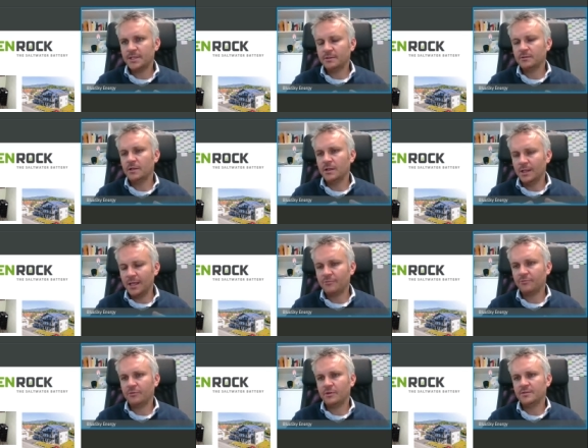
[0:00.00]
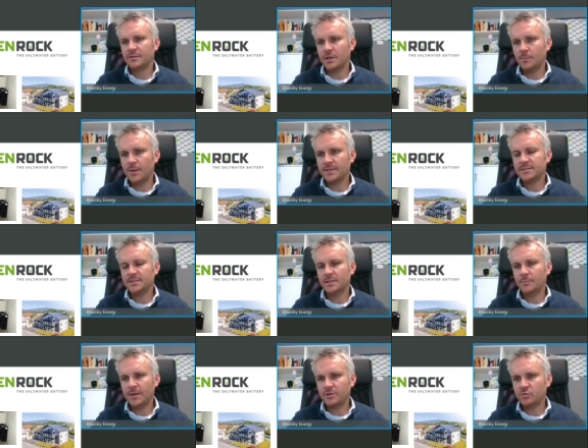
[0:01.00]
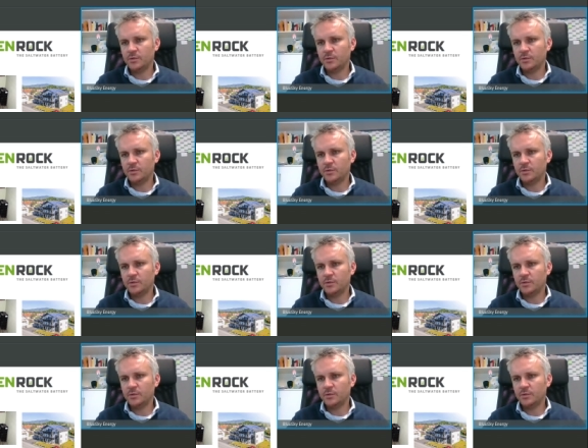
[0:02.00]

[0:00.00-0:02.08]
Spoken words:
and it can still be used.